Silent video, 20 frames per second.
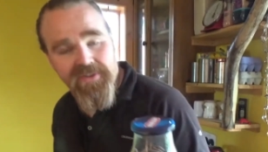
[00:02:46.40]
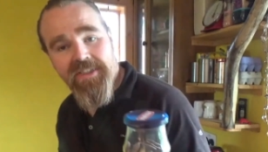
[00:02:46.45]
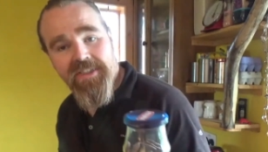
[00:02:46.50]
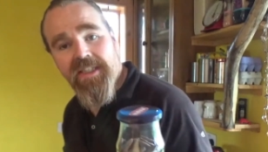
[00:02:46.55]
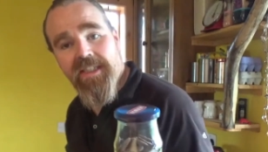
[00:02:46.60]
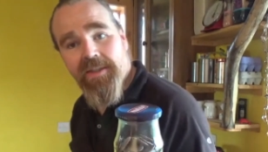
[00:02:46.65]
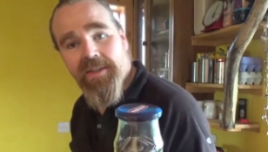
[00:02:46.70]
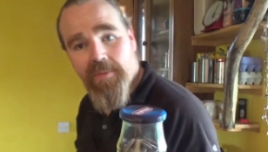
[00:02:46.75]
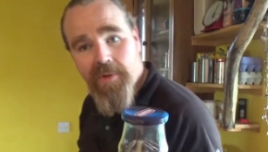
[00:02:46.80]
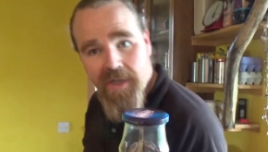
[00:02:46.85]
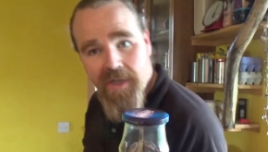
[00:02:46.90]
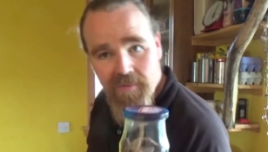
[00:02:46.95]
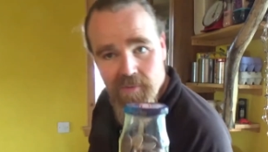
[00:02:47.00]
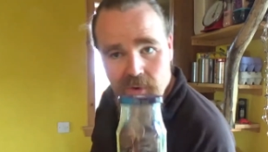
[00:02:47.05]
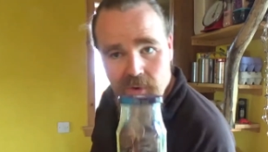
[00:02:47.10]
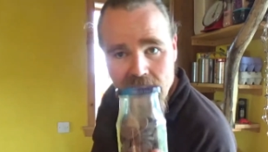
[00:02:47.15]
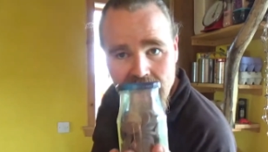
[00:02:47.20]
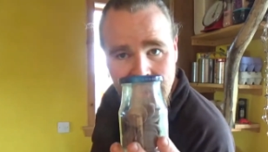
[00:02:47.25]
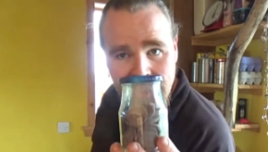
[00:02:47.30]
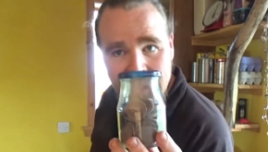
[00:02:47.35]
seen and what I've
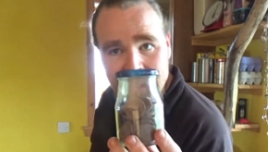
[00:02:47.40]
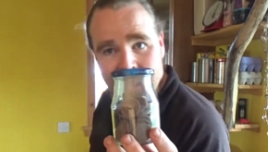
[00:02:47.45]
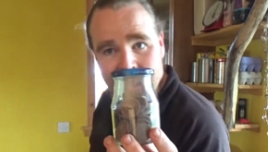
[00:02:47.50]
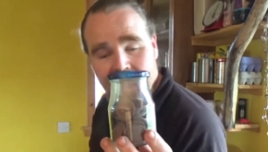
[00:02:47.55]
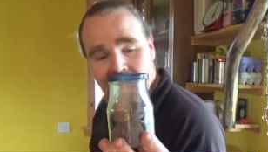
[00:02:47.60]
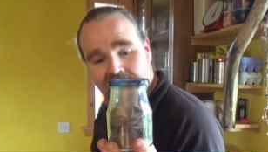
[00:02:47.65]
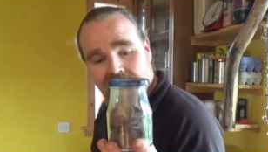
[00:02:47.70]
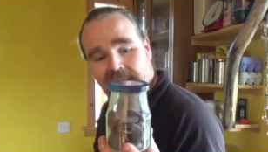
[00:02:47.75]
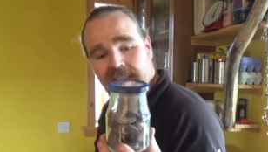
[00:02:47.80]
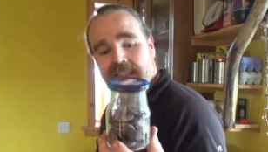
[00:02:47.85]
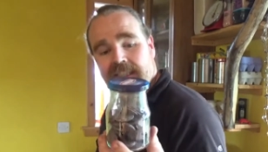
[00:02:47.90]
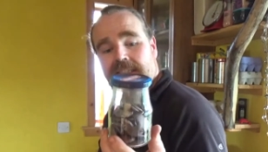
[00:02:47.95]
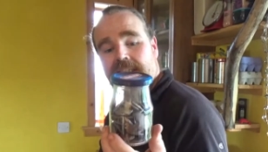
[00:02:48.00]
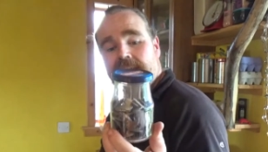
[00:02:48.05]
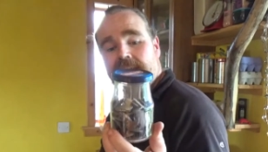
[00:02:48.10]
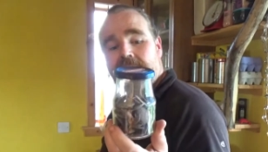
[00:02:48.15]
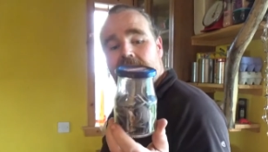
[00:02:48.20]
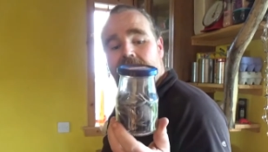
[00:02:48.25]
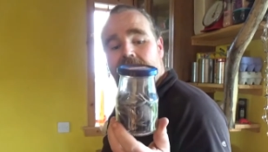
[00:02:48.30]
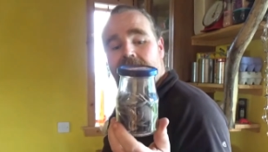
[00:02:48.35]
read,
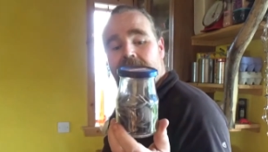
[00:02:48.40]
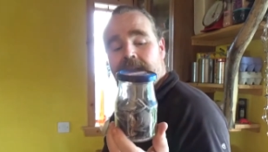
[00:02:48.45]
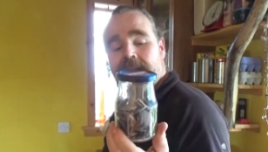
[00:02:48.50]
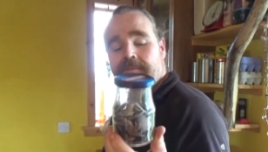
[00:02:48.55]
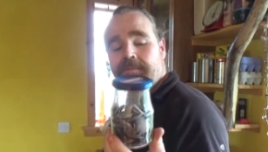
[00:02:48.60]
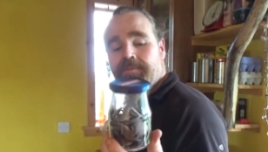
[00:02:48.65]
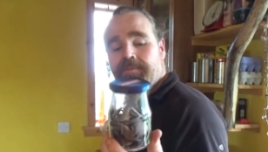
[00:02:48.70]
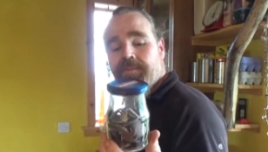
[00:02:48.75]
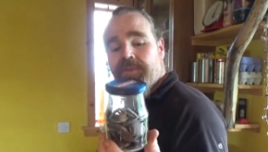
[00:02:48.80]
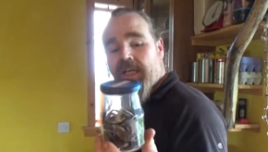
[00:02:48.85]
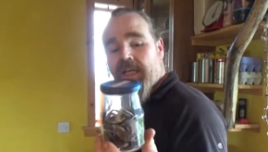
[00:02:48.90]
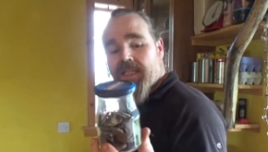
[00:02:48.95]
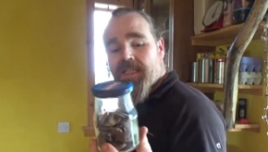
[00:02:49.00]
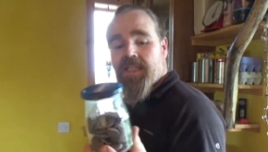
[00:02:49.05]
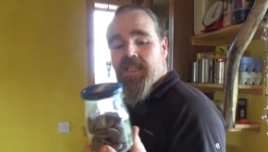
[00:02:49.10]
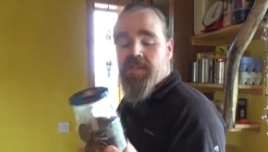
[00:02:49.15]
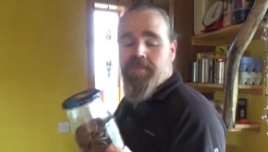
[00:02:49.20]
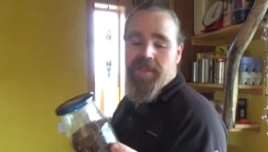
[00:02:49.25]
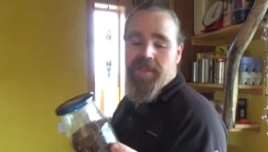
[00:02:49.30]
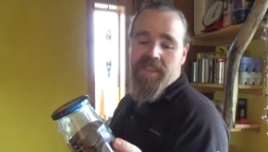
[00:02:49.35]
that's
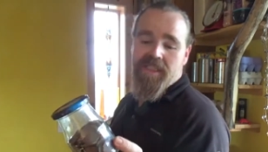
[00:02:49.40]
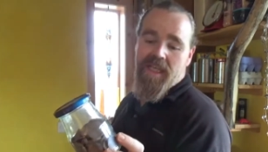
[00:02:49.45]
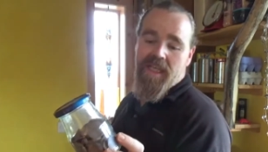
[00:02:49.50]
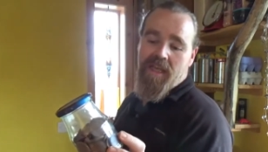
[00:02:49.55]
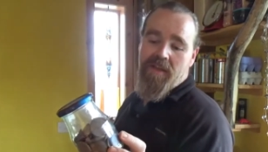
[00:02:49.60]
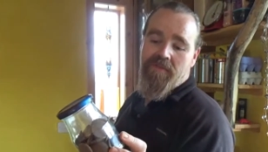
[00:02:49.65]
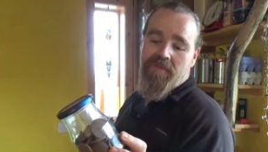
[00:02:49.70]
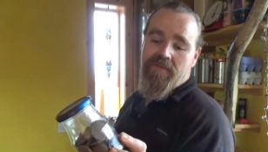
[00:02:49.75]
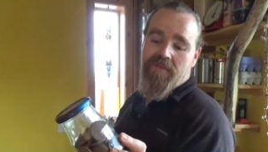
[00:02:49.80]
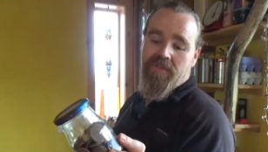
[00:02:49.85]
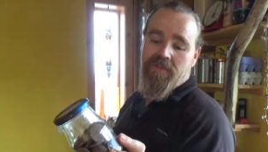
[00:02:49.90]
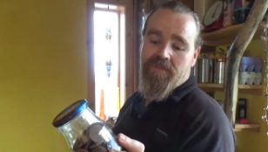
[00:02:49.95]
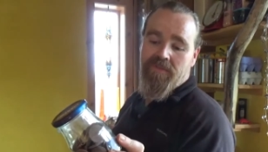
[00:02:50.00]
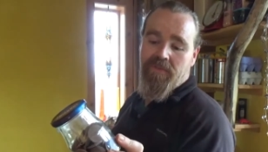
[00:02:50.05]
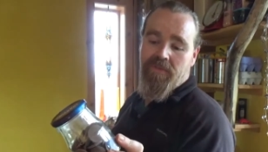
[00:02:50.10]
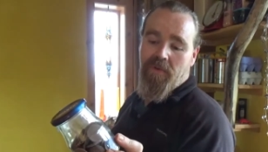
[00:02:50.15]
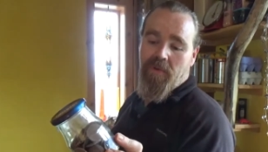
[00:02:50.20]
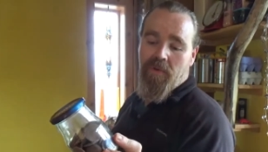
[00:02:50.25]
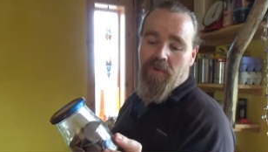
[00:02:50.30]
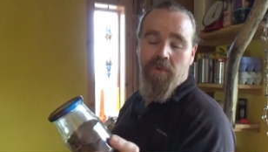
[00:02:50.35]
going to be safe
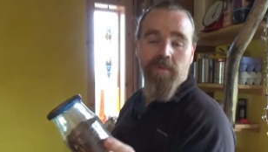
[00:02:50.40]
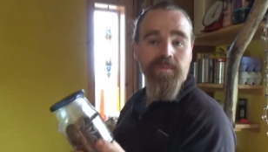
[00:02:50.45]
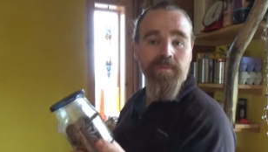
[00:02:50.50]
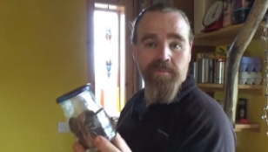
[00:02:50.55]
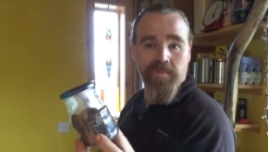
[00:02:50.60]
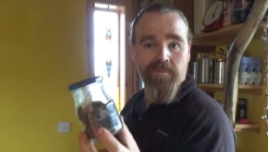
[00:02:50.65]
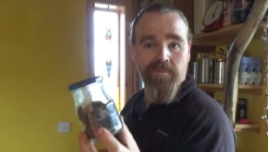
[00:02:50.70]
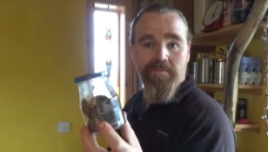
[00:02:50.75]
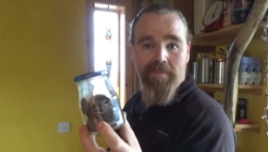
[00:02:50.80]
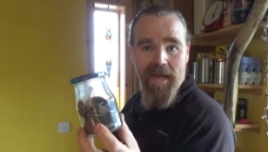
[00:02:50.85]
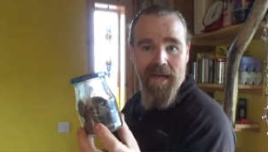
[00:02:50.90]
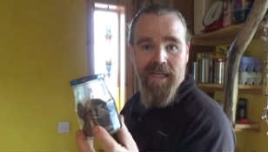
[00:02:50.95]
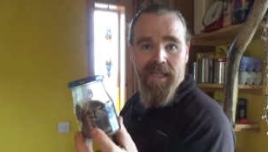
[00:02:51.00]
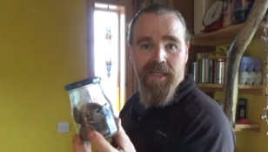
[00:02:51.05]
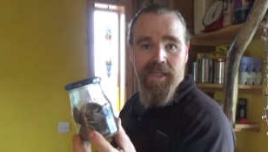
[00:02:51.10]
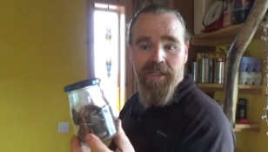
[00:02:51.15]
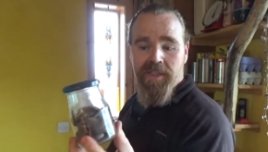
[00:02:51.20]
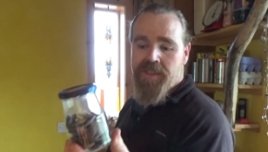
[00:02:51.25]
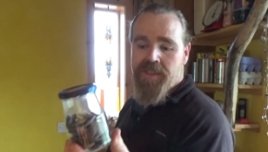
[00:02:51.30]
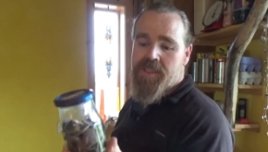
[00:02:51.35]
for many
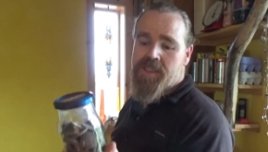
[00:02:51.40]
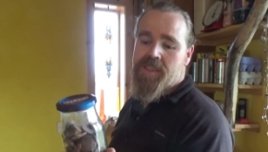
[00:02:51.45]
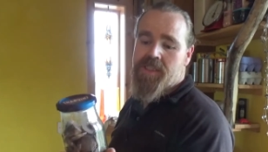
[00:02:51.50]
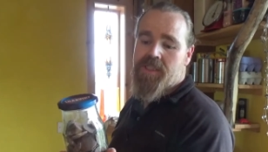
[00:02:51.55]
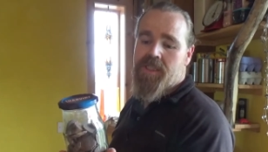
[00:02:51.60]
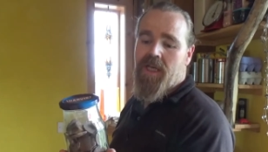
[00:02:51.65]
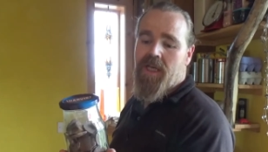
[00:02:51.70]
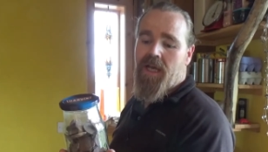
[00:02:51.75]
years.